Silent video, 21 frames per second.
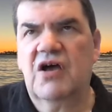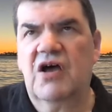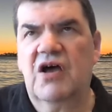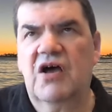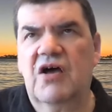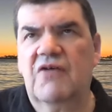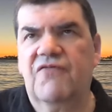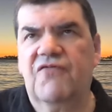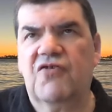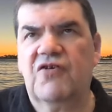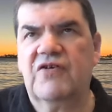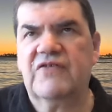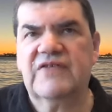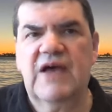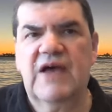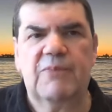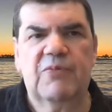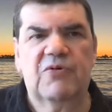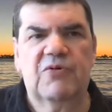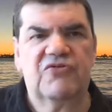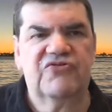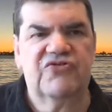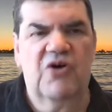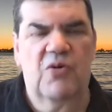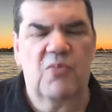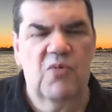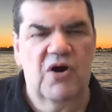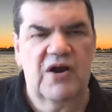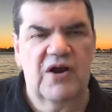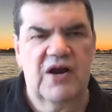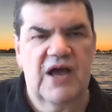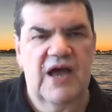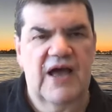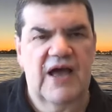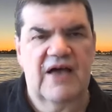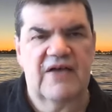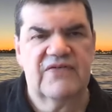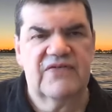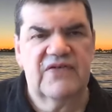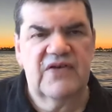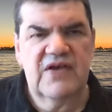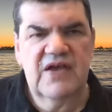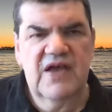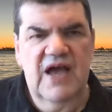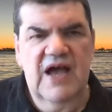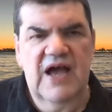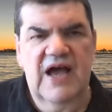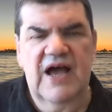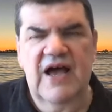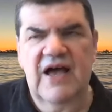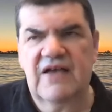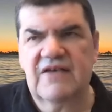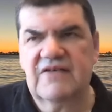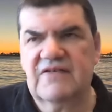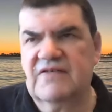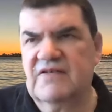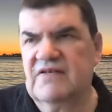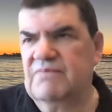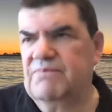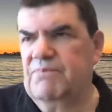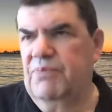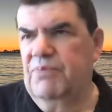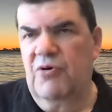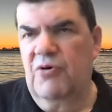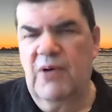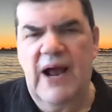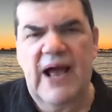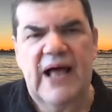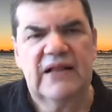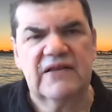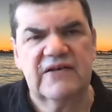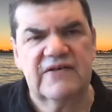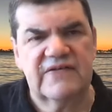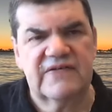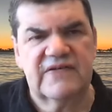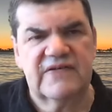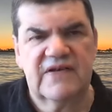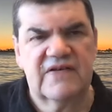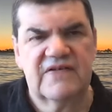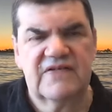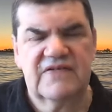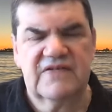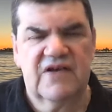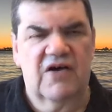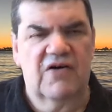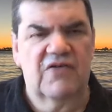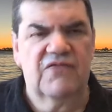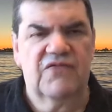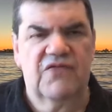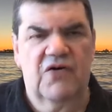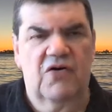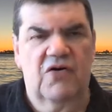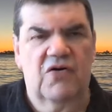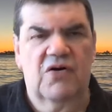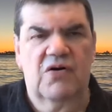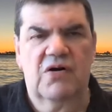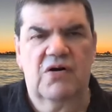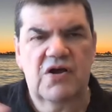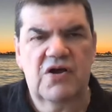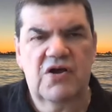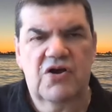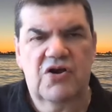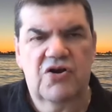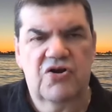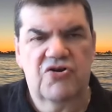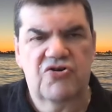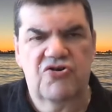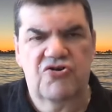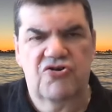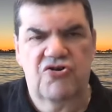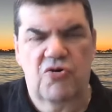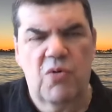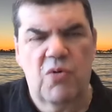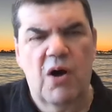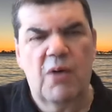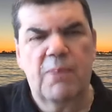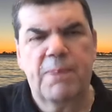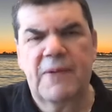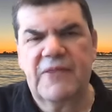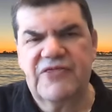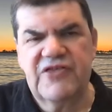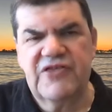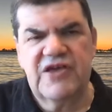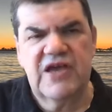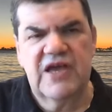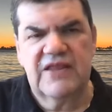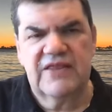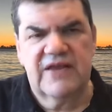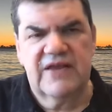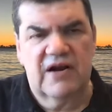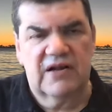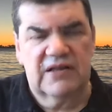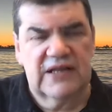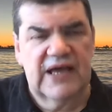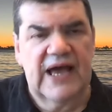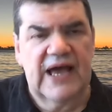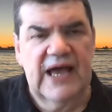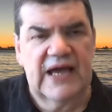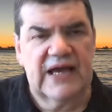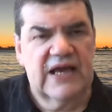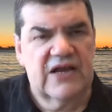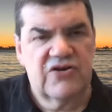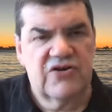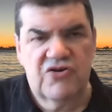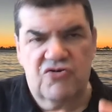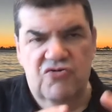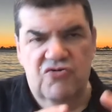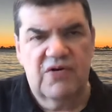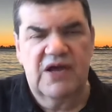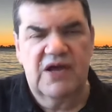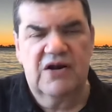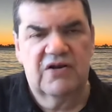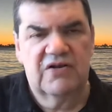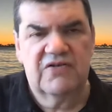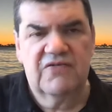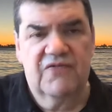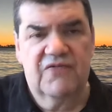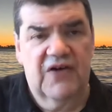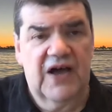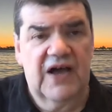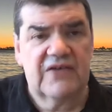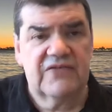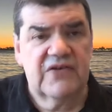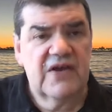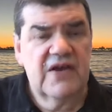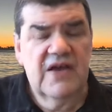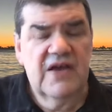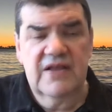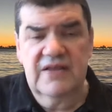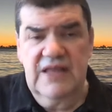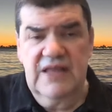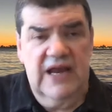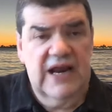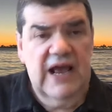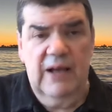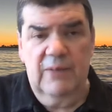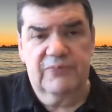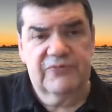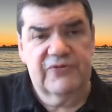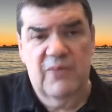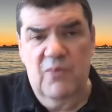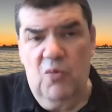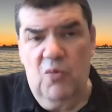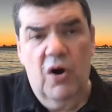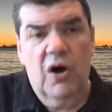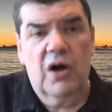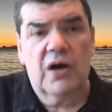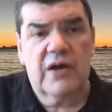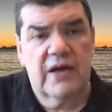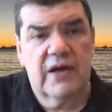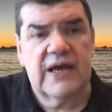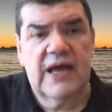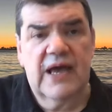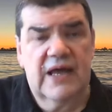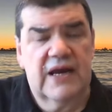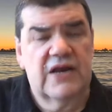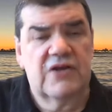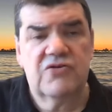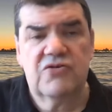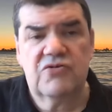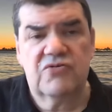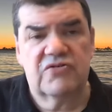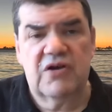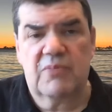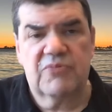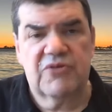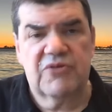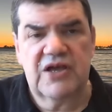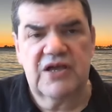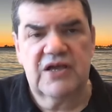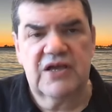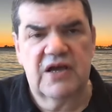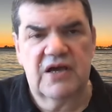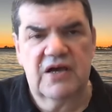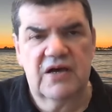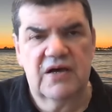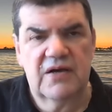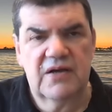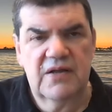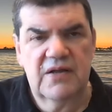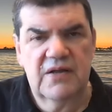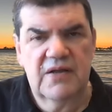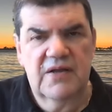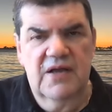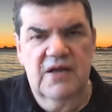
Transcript: uh, for example someone has has paralysis of or neuropathy in their leg and you create a device that helps them walk again and do something uh,